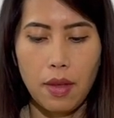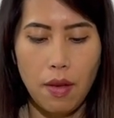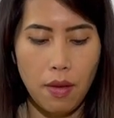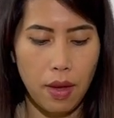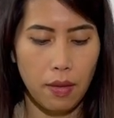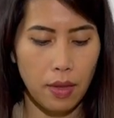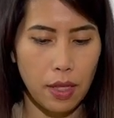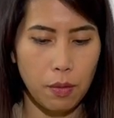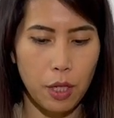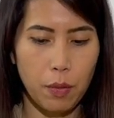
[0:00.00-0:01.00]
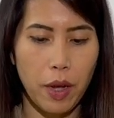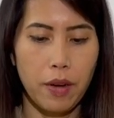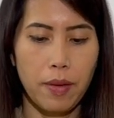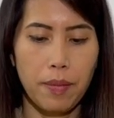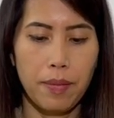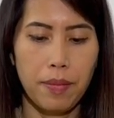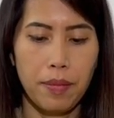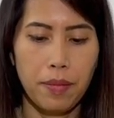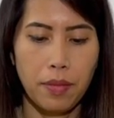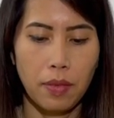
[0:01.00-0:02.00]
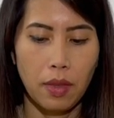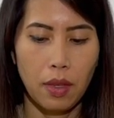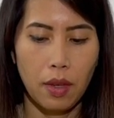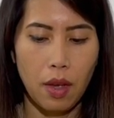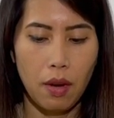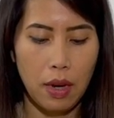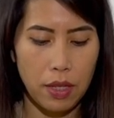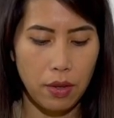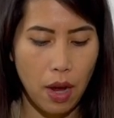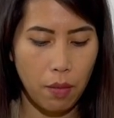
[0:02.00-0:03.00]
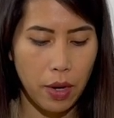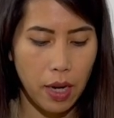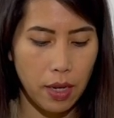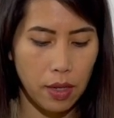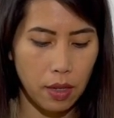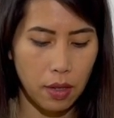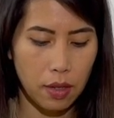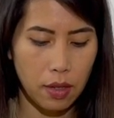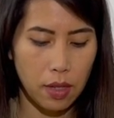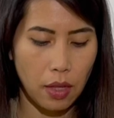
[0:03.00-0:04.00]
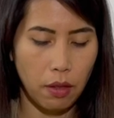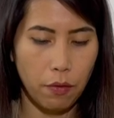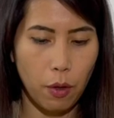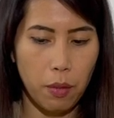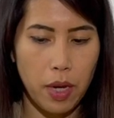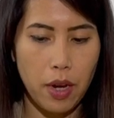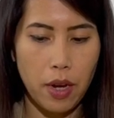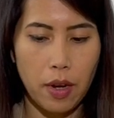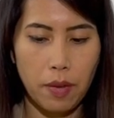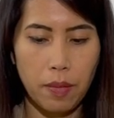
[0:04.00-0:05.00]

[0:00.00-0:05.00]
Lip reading: Okay, that's much better. All right, so now I'm ready to set the foam in here.